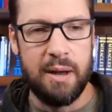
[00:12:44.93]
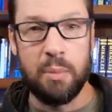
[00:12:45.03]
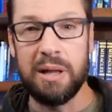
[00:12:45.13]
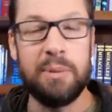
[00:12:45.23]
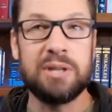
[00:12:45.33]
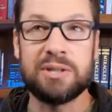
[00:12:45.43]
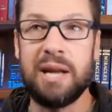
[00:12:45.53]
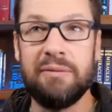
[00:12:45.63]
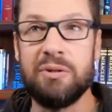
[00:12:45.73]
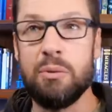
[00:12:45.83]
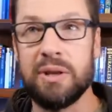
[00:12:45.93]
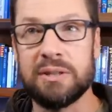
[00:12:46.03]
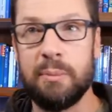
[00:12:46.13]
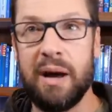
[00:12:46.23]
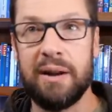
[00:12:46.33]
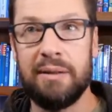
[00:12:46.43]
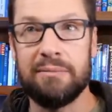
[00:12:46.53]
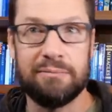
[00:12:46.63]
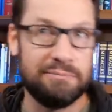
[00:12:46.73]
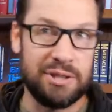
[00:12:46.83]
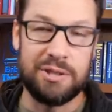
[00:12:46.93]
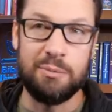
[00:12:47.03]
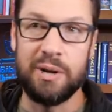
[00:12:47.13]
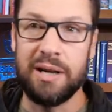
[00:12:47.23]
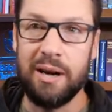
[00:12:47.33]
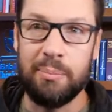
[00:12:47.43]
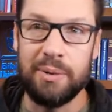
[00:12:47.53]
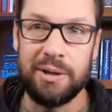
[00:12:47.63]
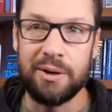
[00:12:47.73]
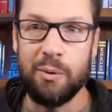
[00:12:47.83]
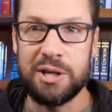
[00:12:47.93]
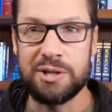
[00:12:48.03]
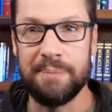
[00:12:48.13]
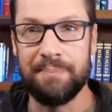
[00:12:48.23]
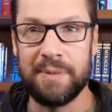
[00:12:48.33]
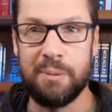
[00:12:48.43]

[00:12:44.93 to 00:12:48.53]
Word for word: But let me just say a few things about it since you bring it up in your question,